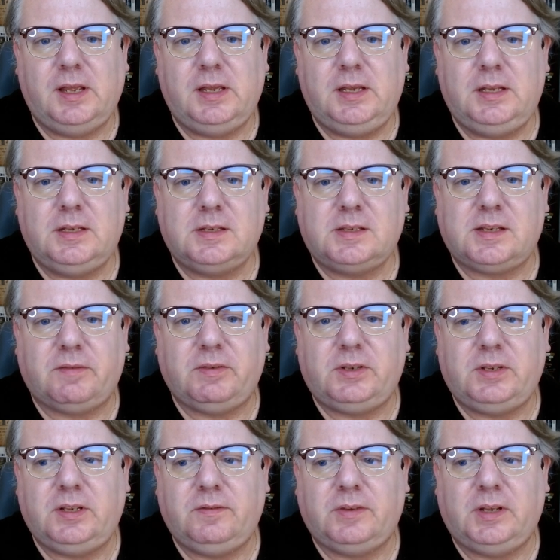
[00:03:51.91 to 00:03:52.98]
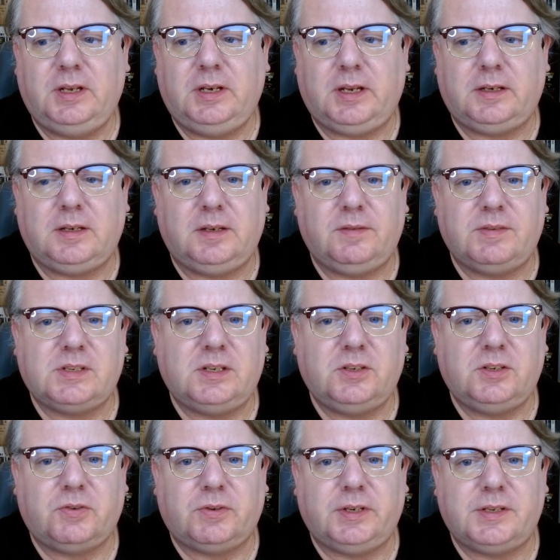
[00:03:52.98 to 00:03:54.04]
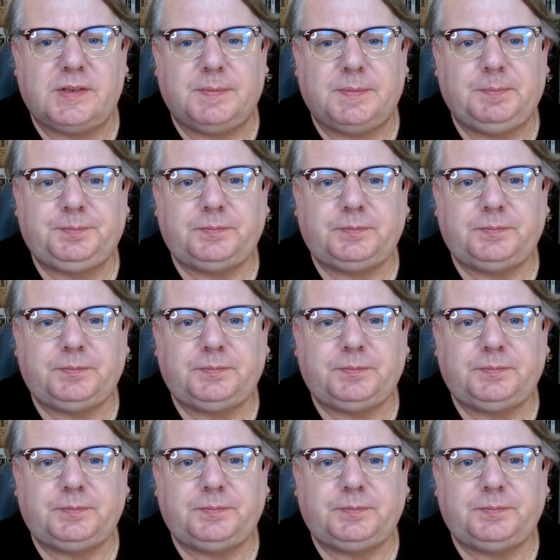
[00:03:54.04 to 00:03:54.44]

in the 17th and 18th centuries.